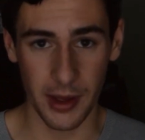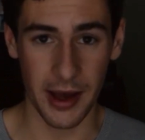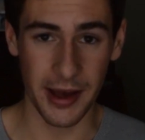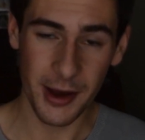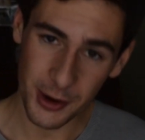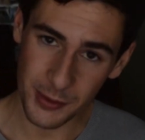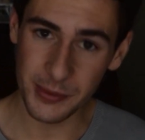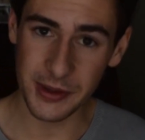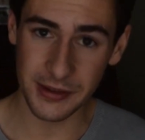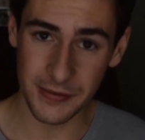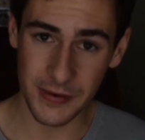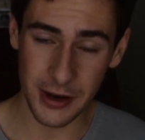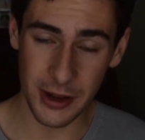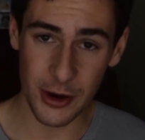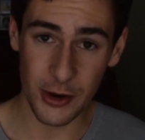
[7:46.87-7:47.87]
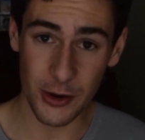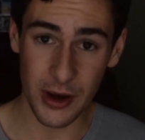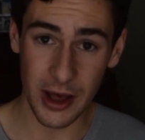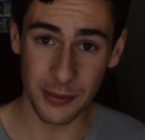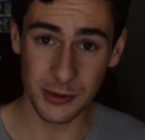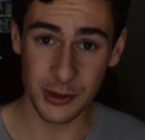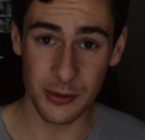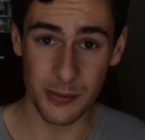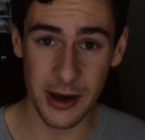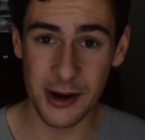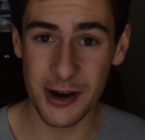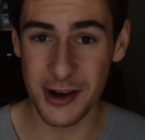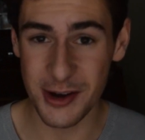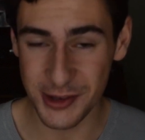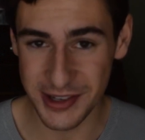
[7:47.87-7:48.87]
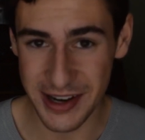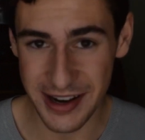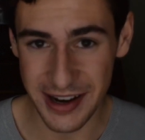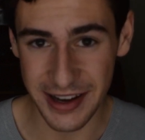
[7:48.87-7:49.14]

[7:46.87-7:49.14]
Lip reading: I hope this video helped you better understand